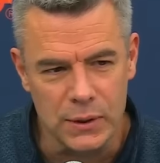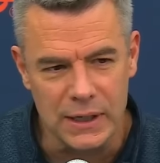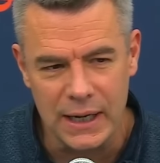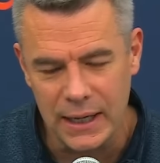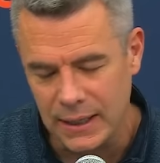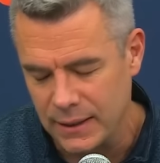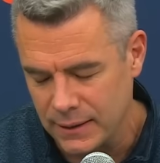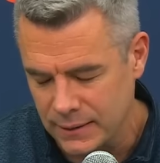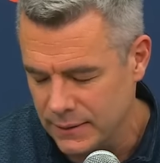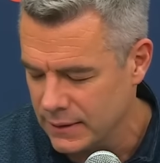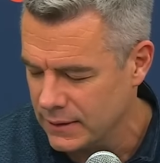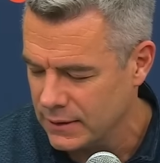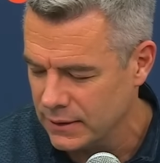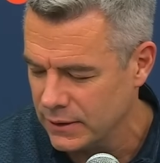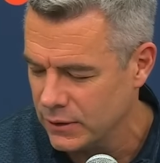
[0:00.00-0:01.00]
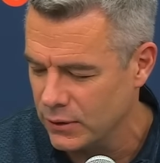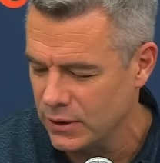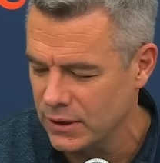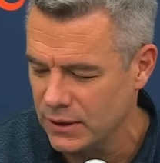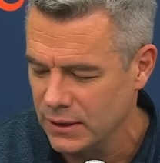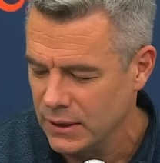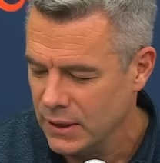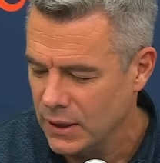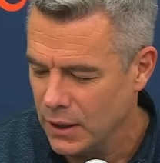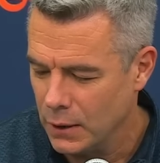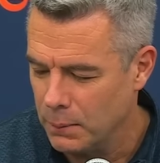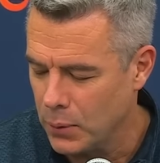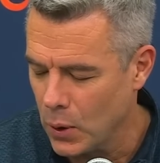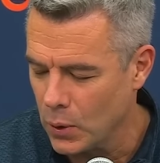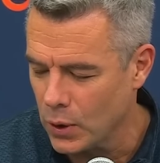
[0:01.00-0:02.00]
He had a, clear uh,
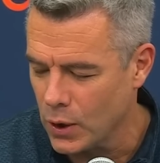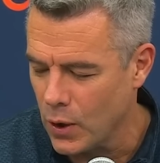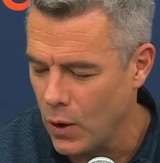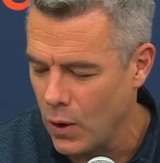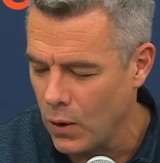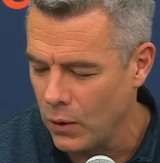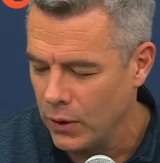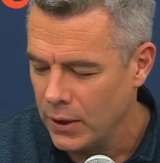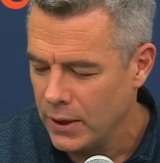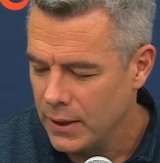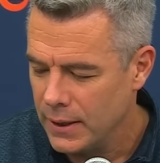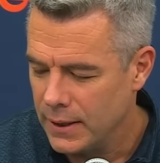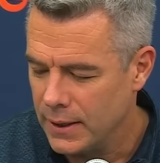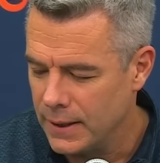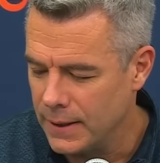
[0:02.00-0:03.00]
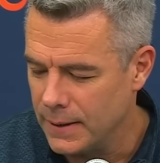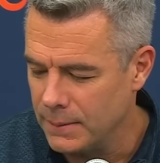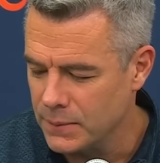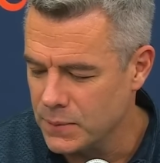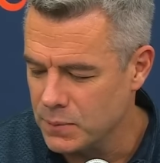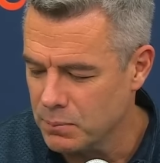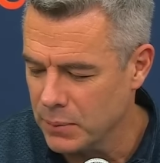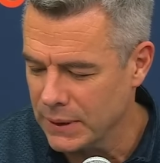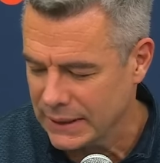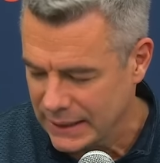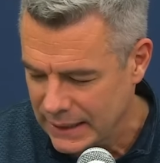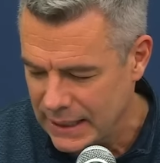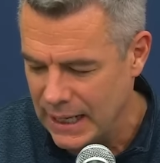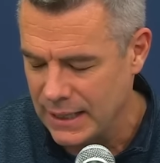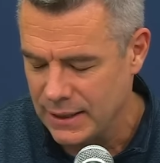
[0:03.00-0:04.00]
protocol um, but
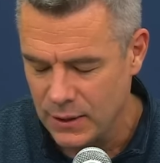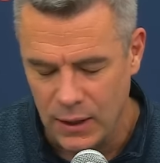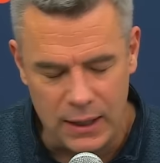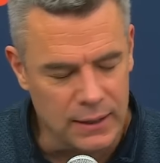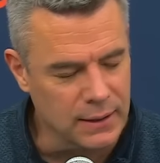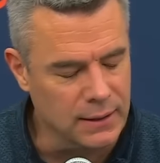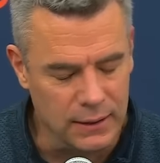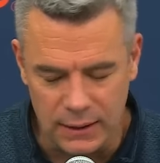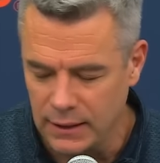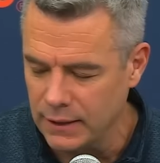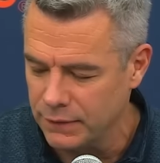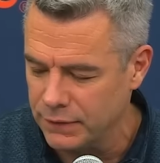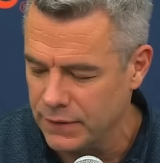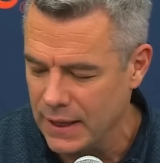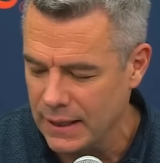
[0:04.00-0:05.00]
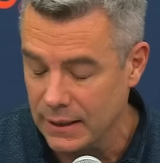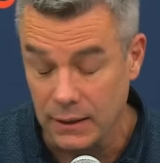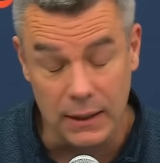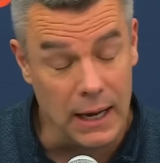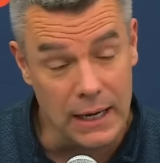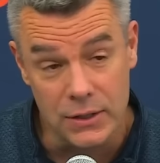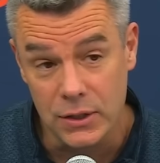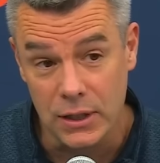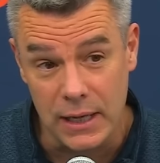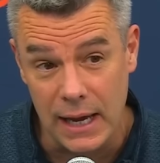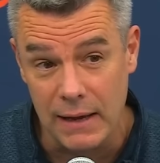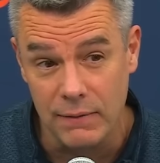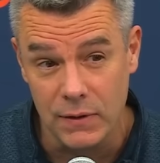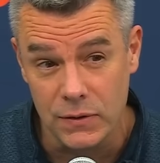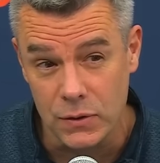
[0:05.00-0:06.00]
then I thought the lift that Elijah
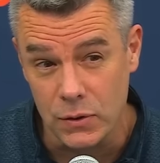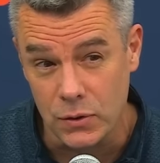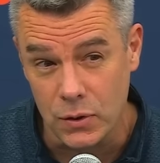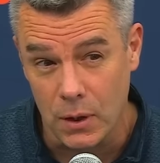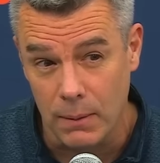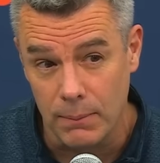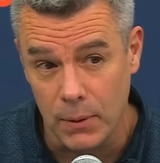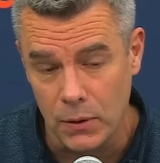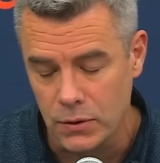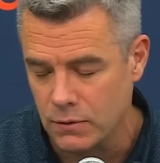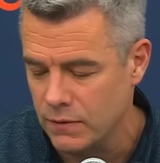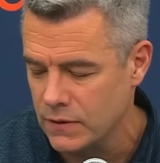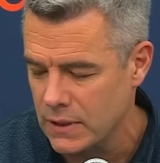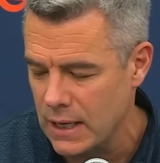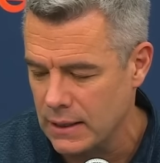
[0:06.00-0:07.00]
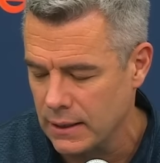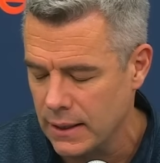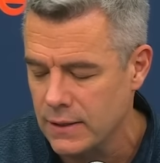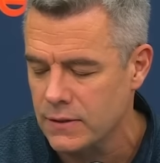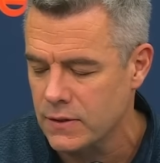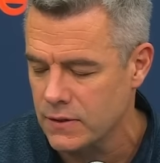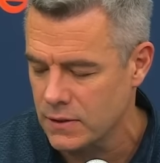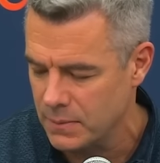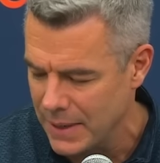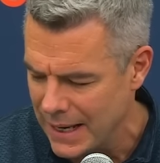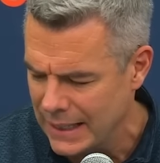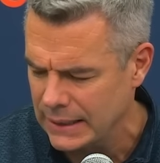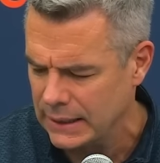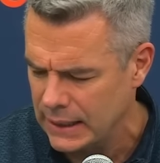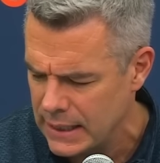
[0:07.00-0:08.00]
gave us, you saw bursts of his athleticism,
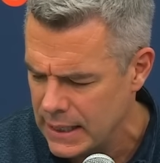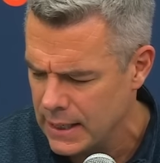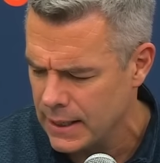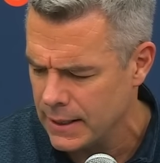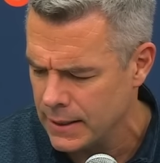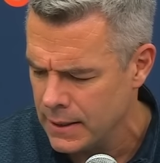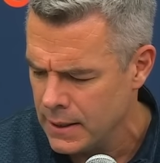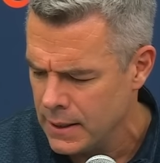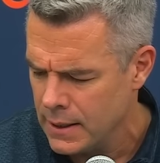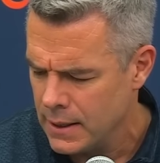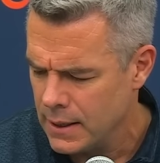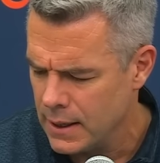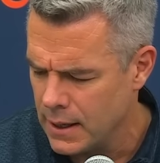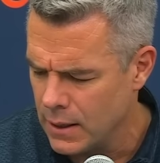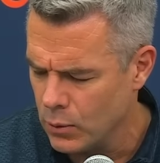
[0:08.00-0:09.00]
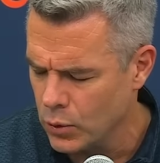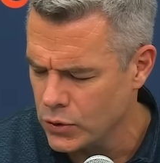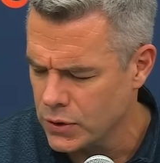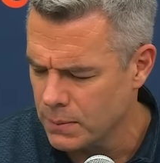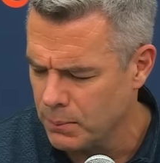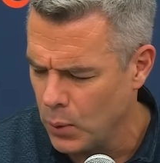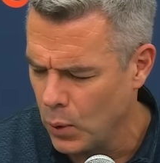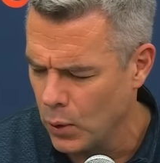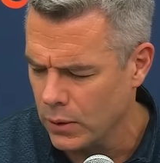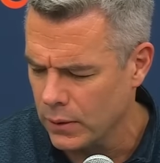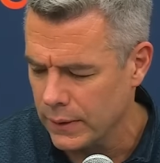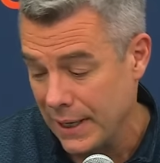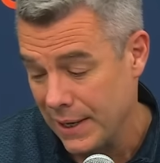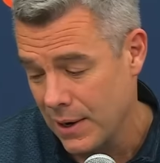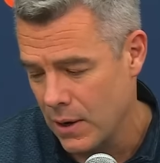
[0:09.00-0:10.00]
and Leon uh, was
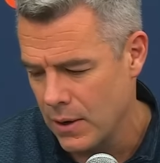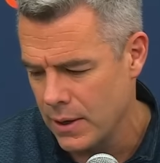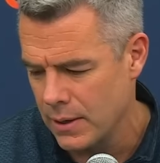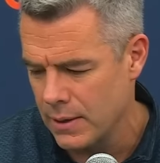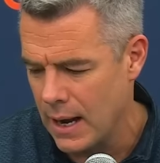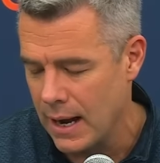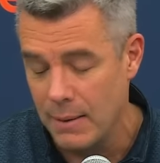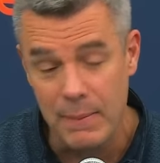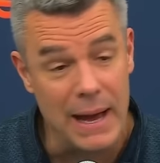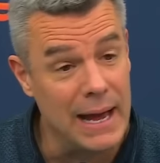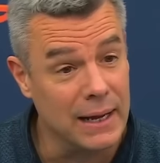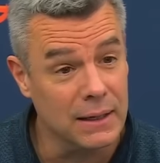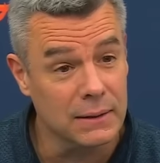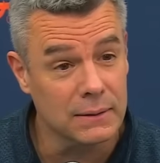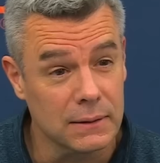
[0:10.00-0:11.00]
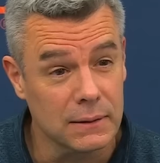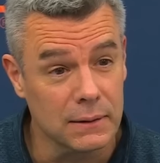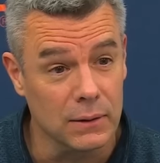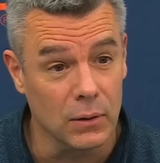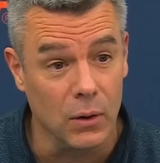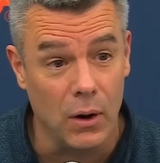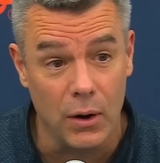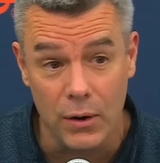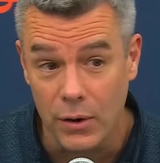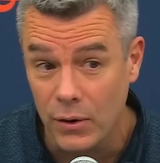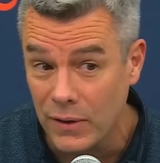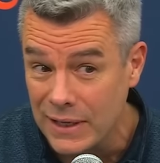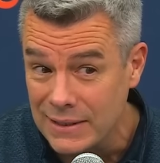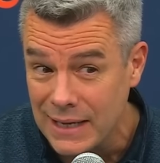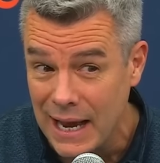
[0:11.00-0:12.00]
important. They guarded IMAC a little harder.
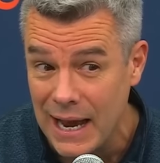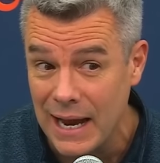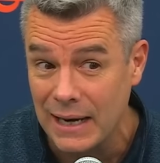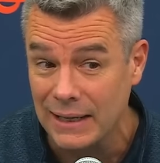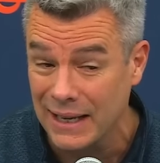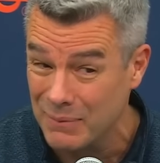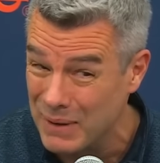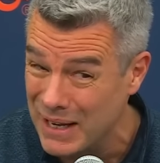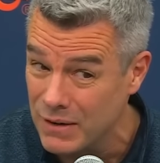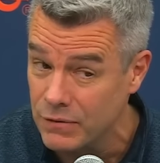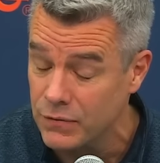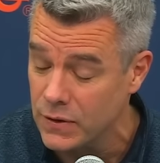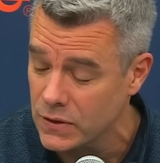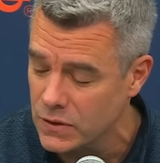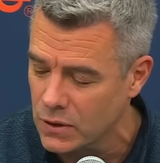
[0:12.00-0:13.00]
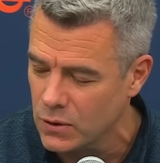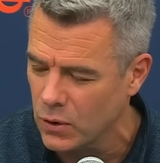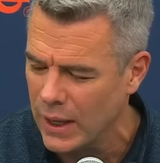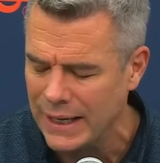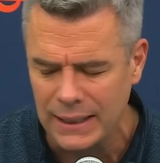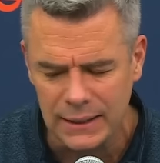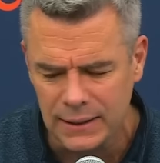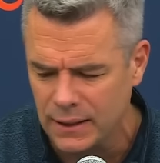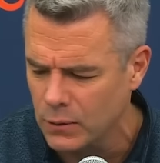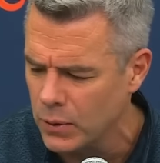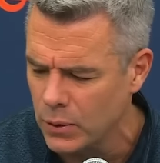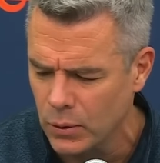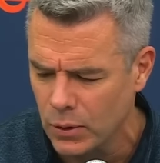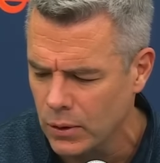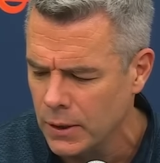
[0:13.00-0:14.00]
They tagged. They made it physical. I didn't think
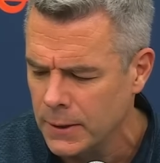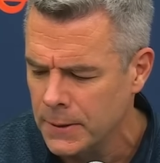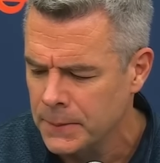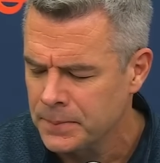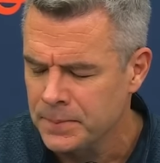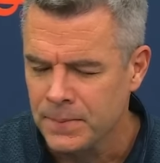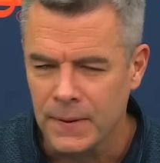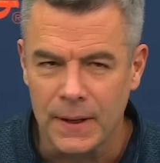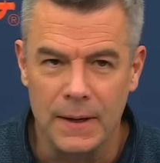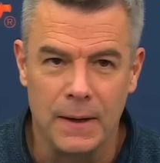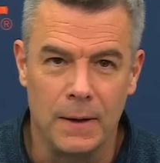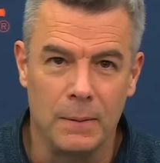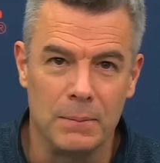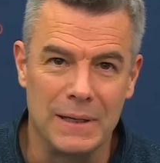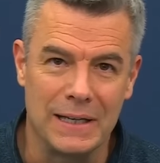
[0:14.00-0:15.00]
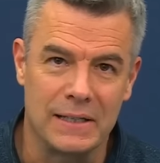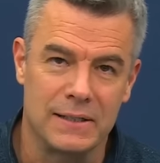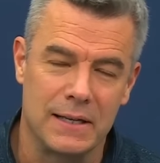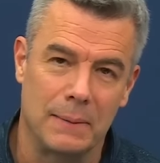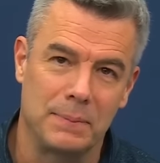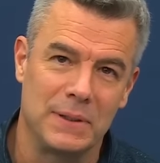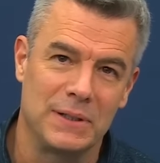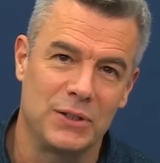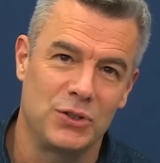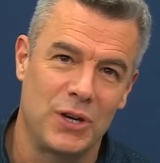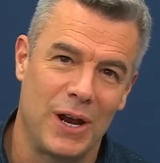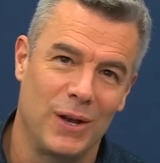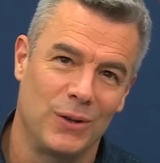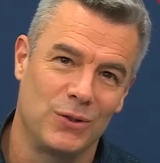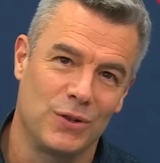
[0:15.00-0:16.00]
we were um, accepting the
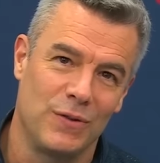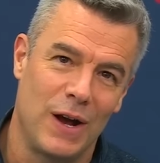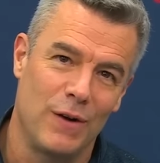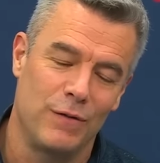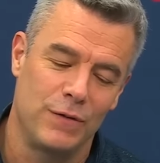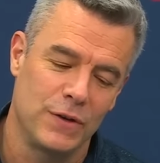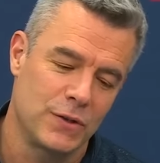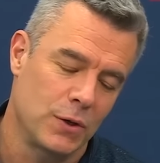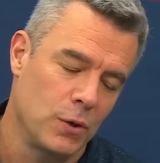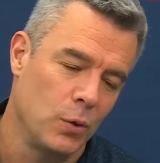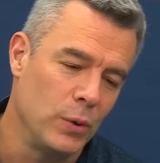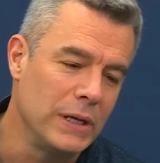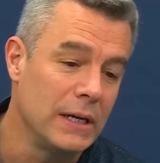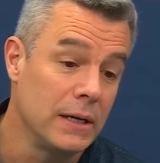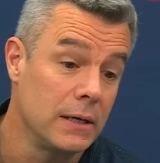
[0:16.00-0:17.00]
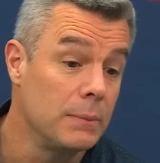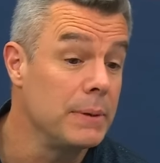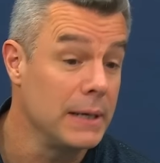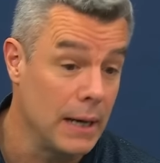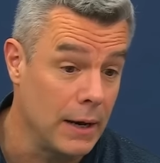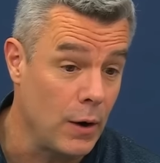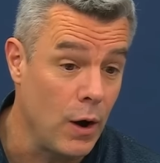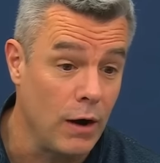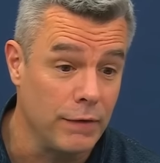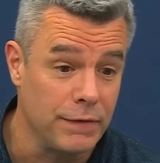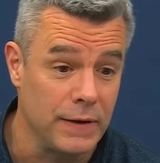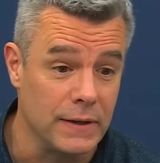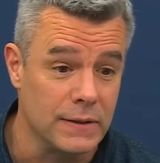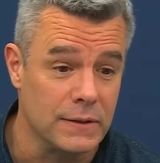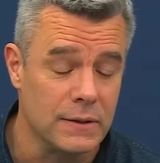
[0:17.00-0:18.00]
challenge of how physical we needed to be on
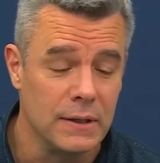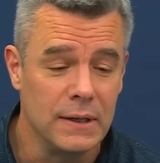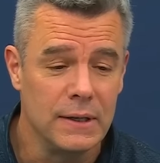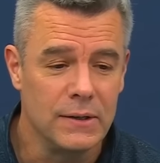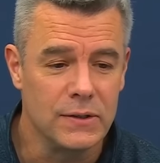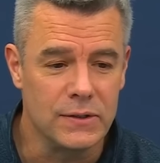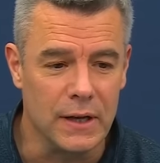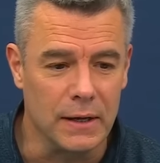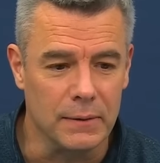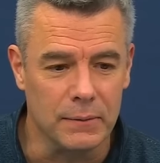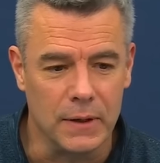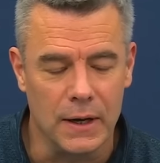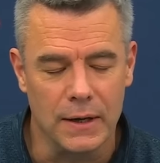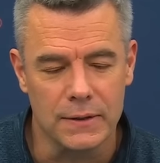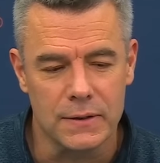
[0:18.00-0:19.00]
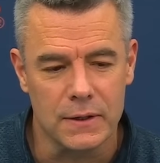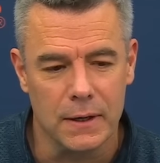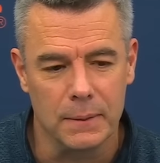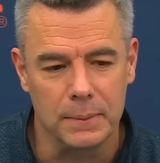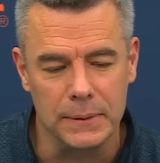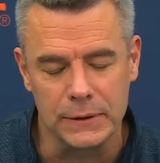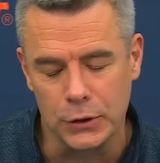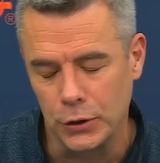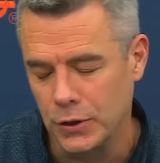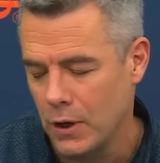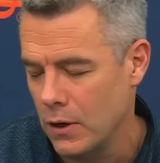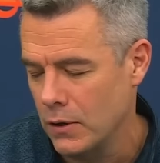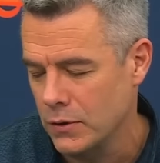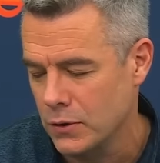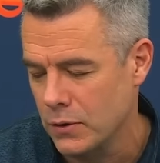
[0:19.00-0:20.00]
offense, setting cuts up and good
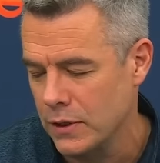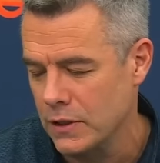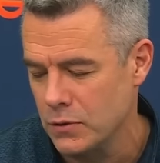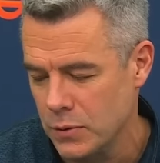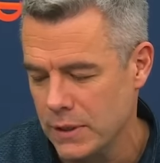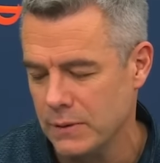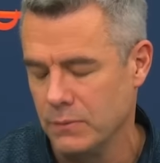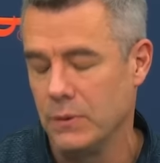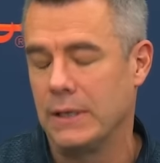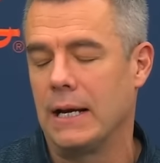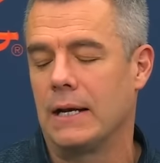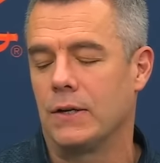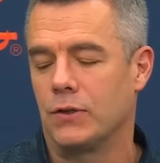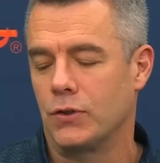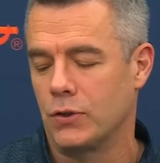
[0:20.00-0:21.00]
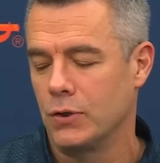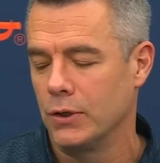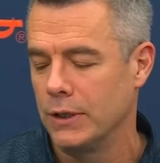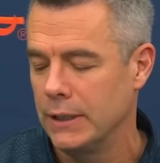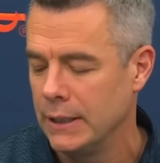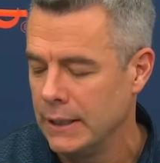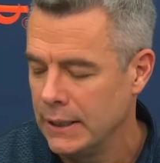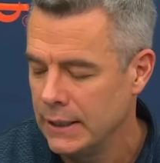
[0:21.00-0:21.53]
hard screens. We kind of stood,